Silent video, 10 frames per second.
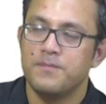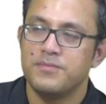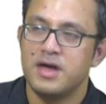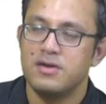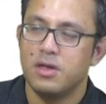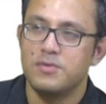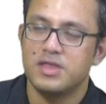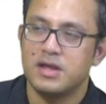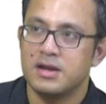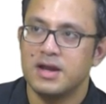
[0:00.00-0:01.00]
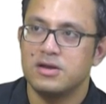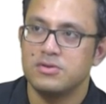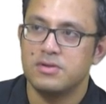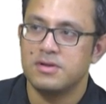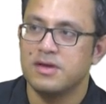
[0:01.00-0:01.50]
that is obviously connected
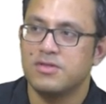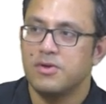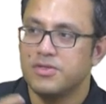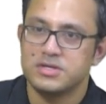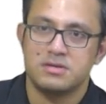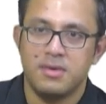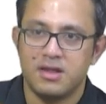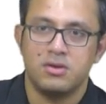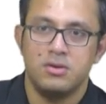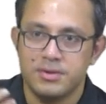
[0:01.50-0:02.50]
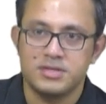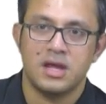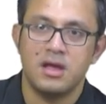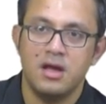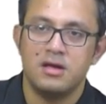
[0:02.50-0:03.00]
to the exhausted
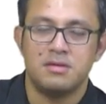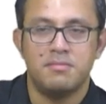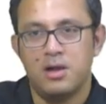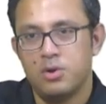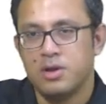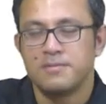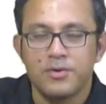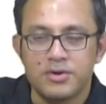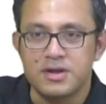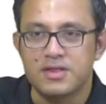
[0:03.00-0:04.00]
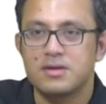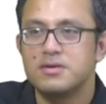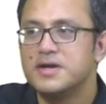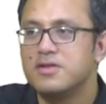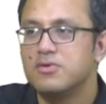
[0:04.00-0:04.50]
masculinity that Marlowe embodies, right?